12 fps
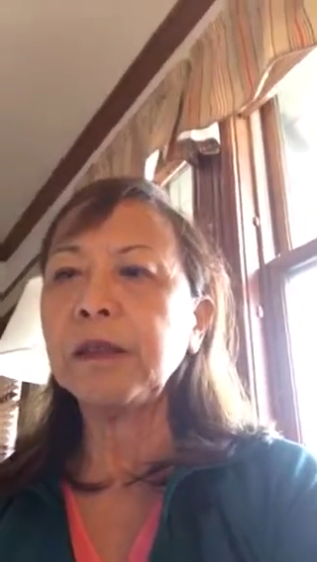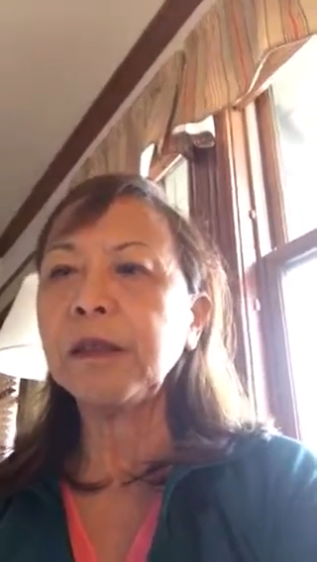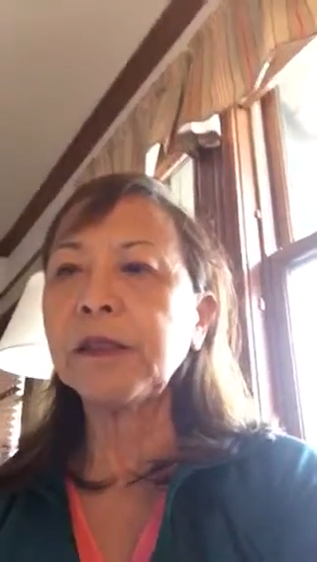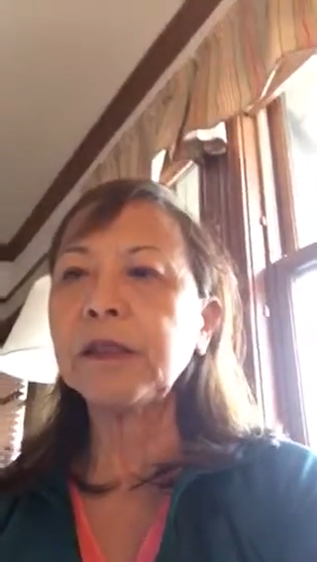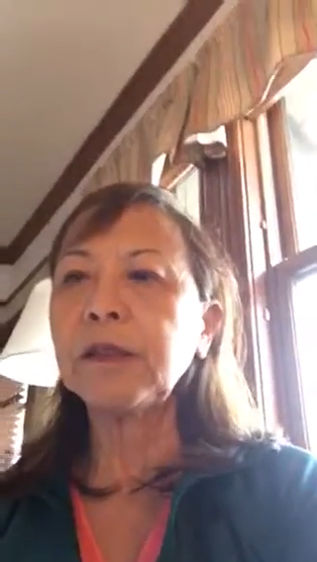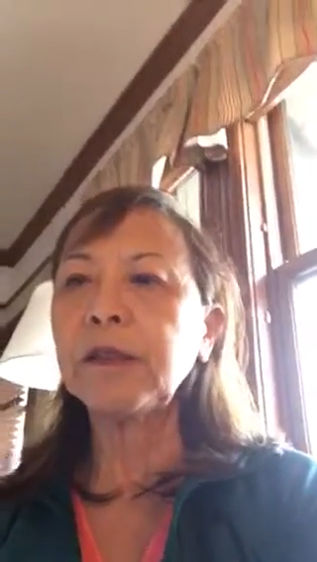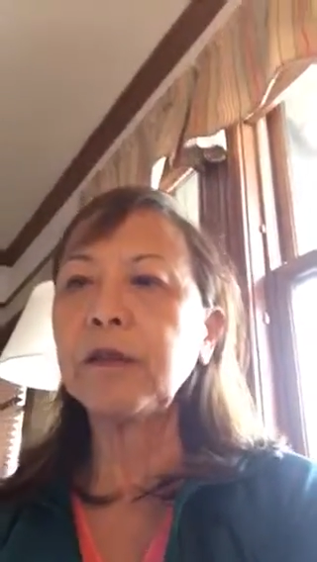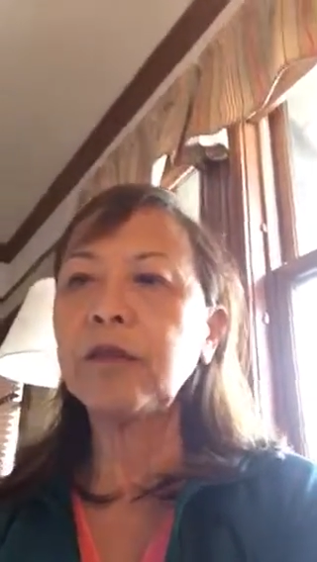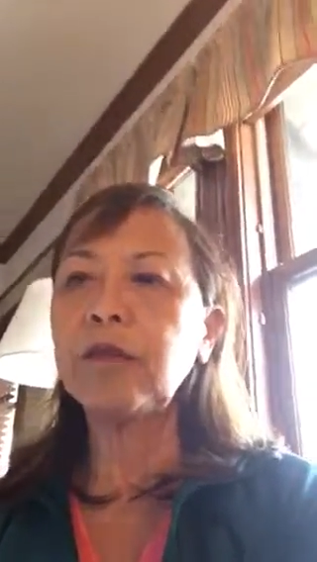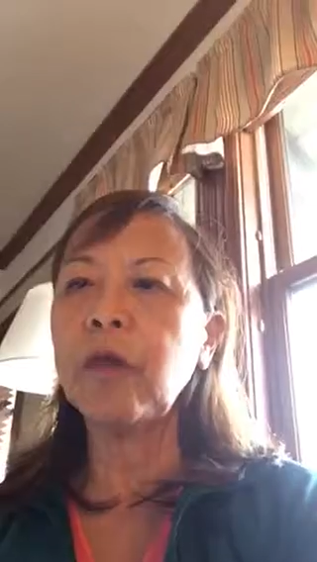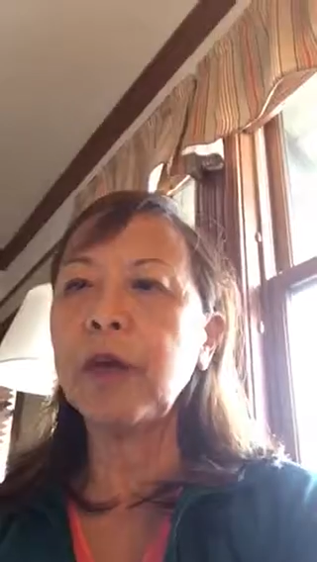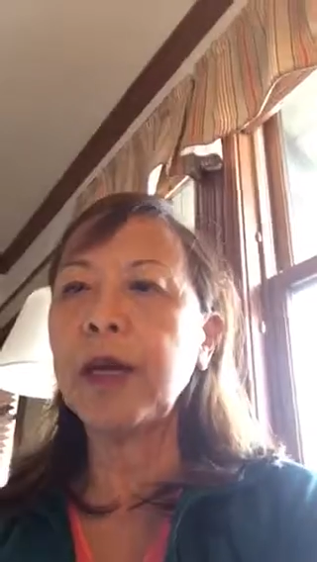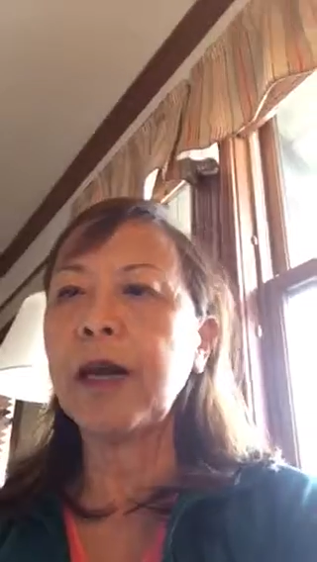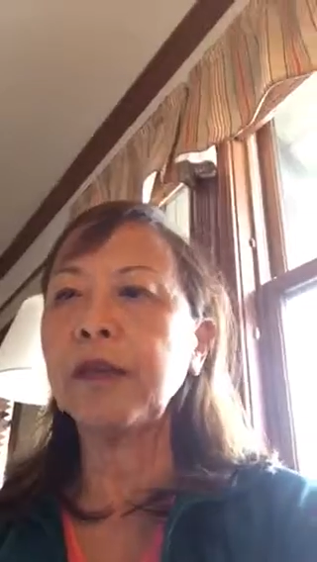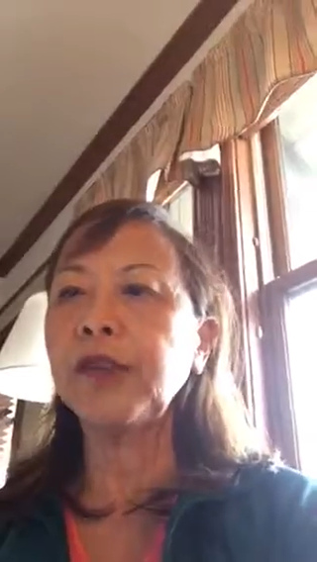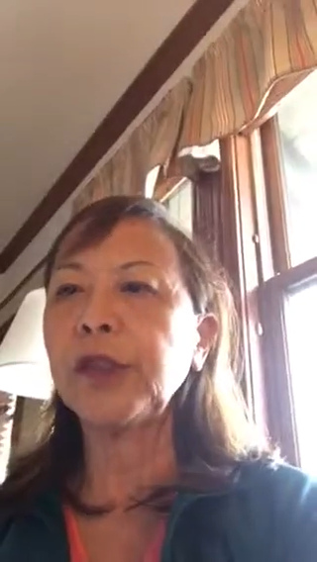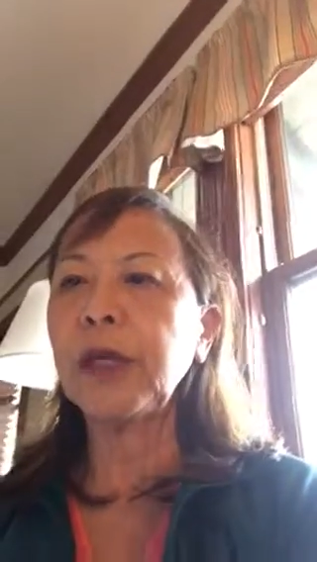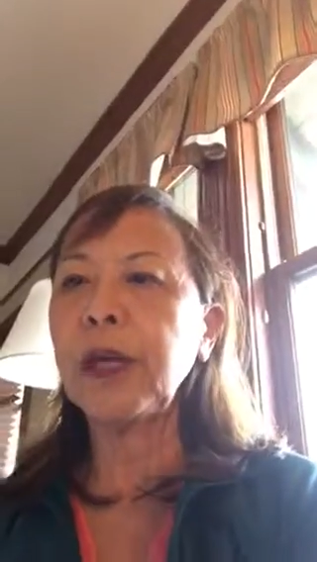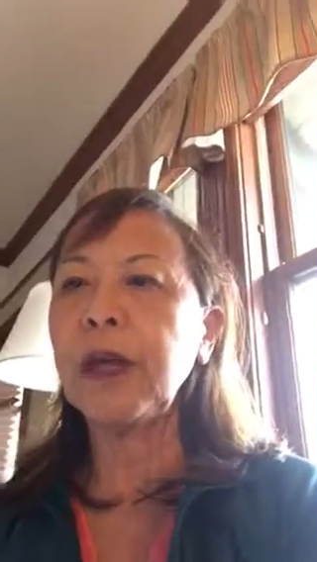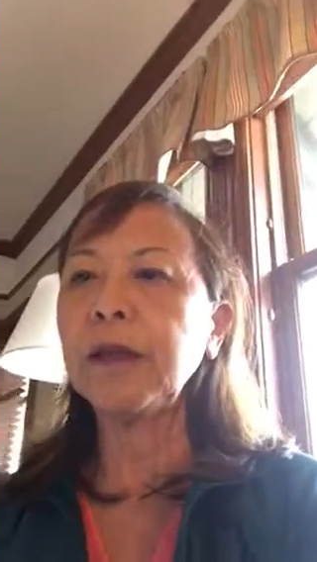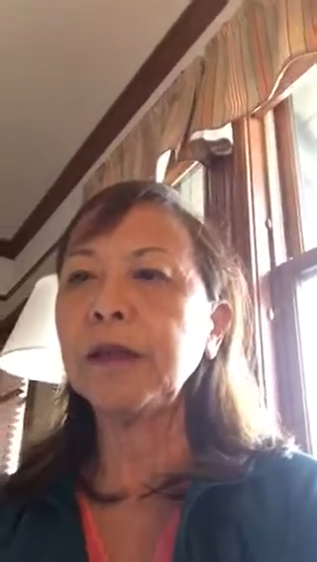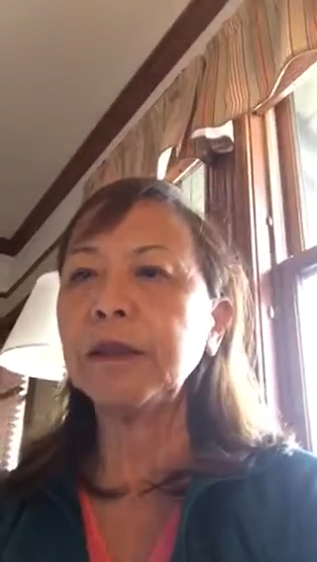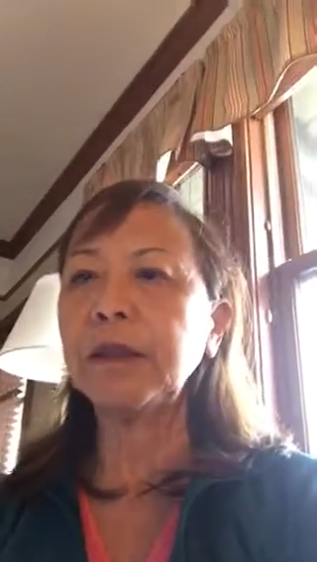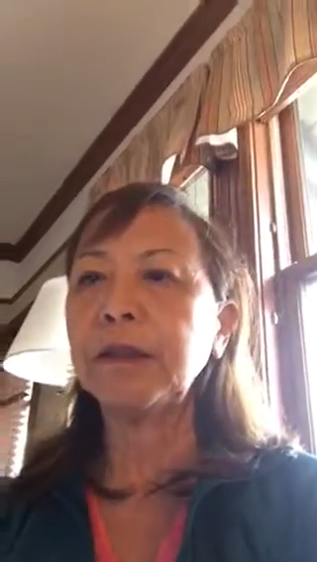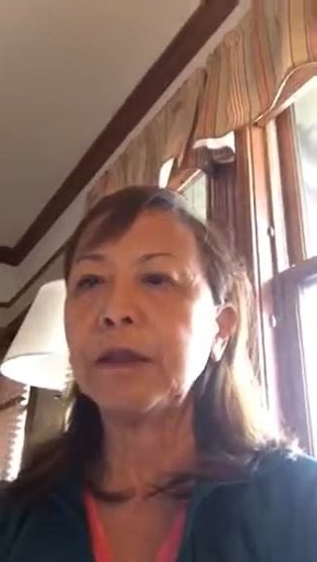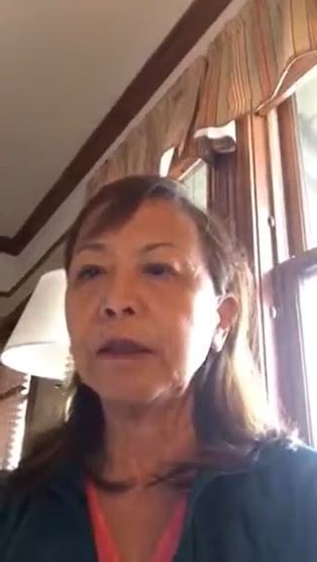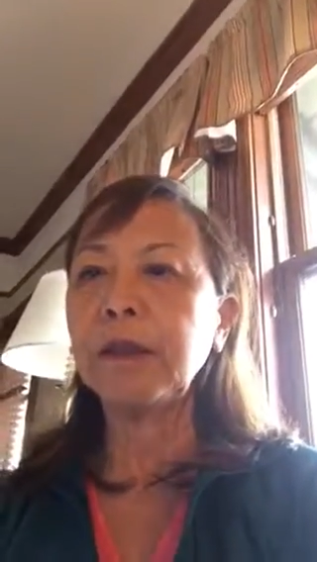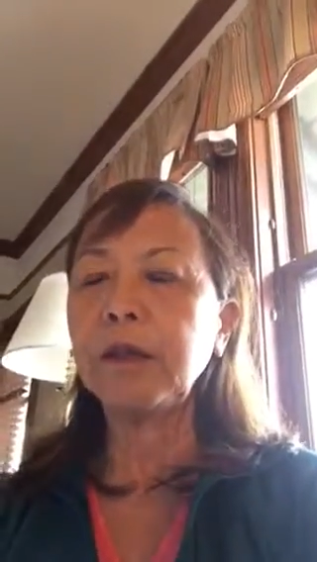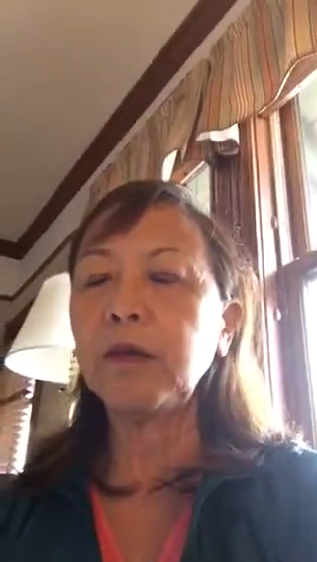this little voyage ended